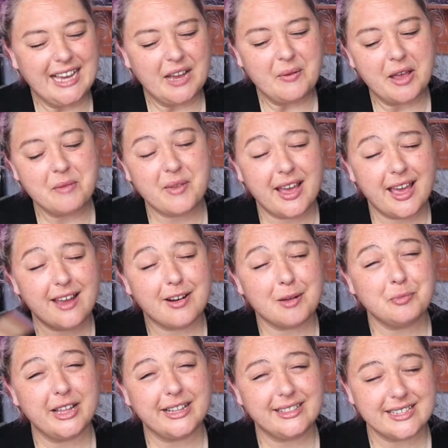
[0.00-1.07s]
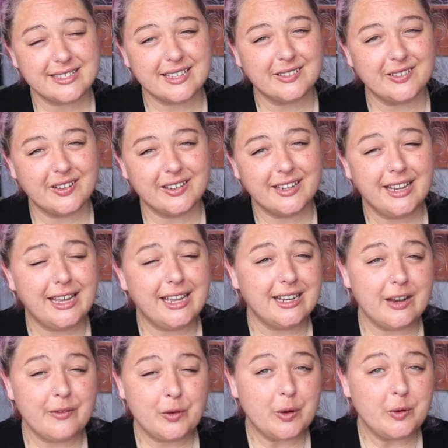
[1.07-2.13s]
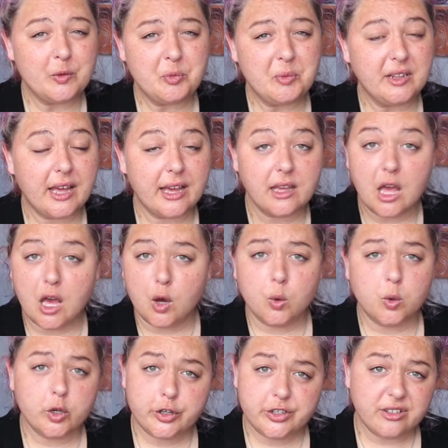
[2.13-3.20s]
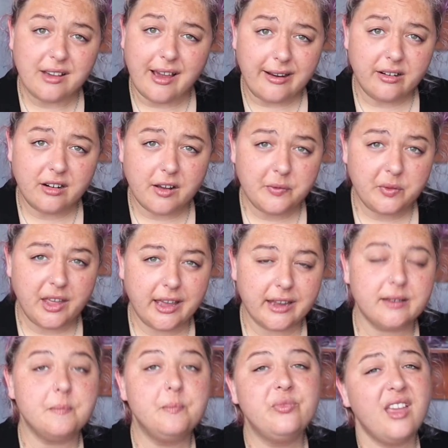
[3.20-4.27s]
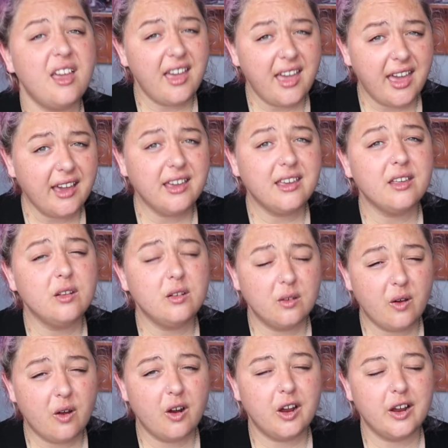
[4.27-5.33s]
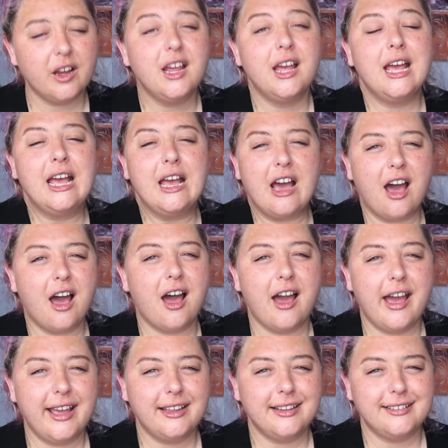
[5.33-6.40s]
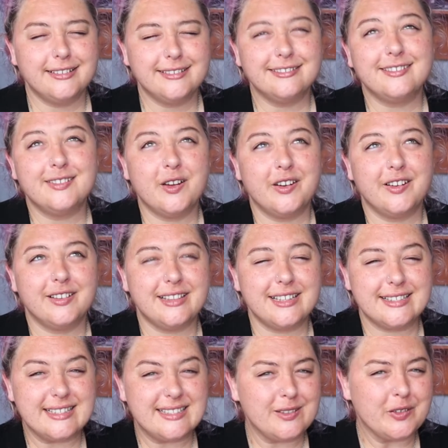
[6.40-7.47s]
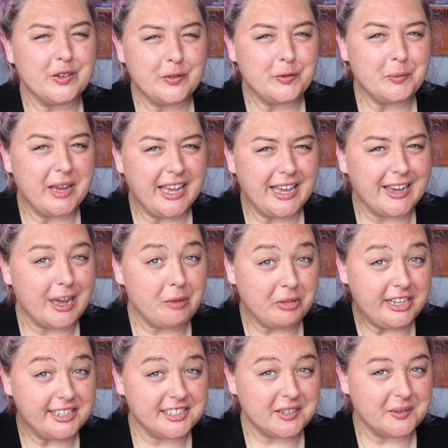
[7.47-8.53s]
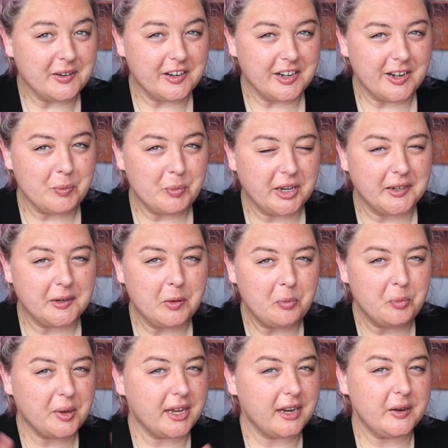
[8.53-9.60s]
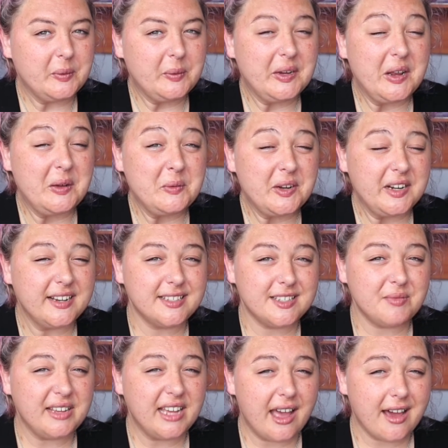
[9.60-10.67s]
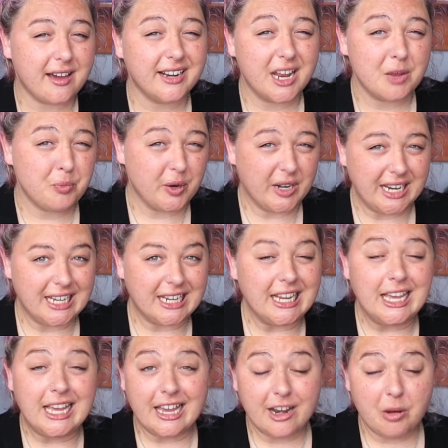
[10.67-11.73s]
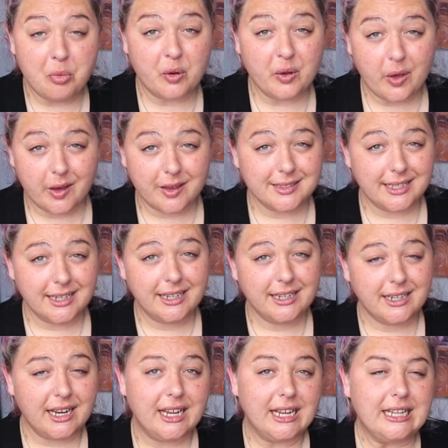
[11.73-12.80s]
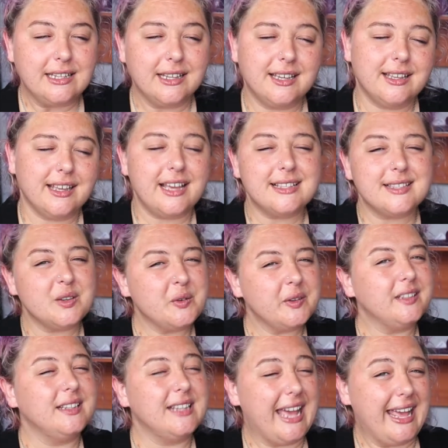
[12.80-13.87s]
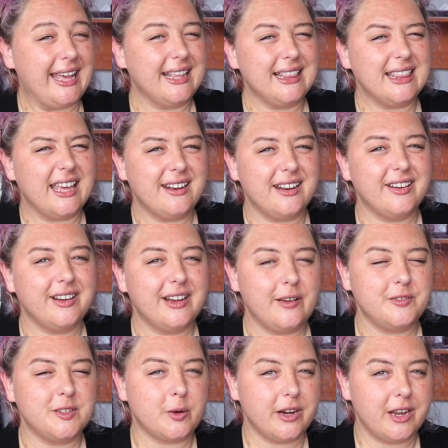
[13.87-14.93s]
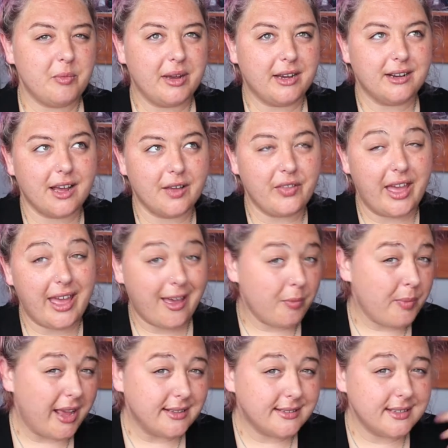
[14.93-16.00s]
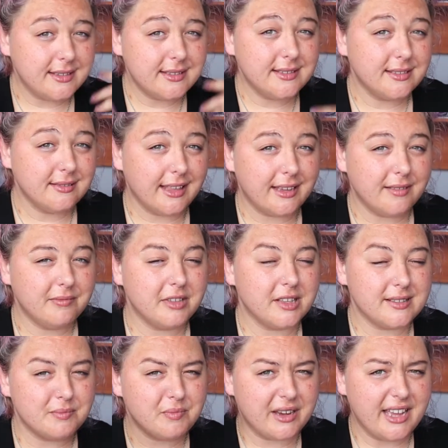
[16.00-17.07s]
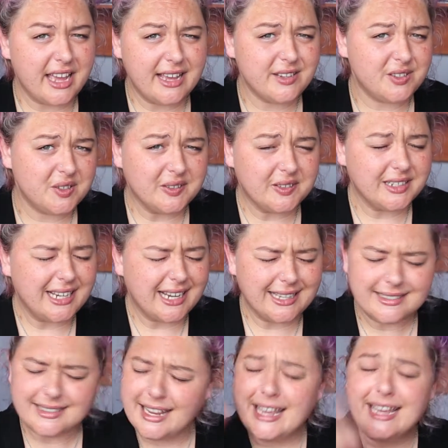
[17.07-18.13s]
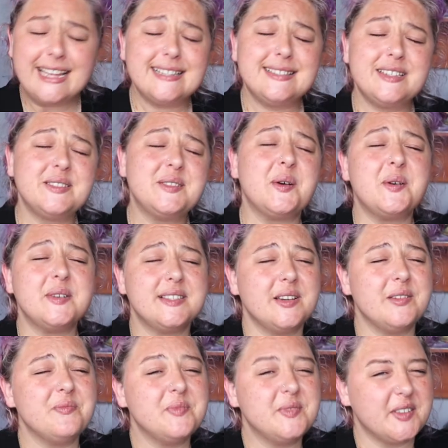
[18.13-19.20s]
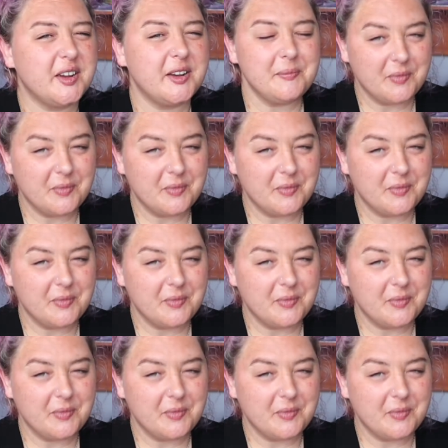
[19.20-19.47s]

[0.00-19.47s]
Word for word: I wear my hair up like this a lot and everyone would be like well you should cut it off then heck no I know this is not good for my hair. I bleach it and wear it in a bun. But when I want it to be out and pretty and I put curls in it, like it's a good length and I don't have to worry about other hair pieces, like because my hair's short and it's just awesome. So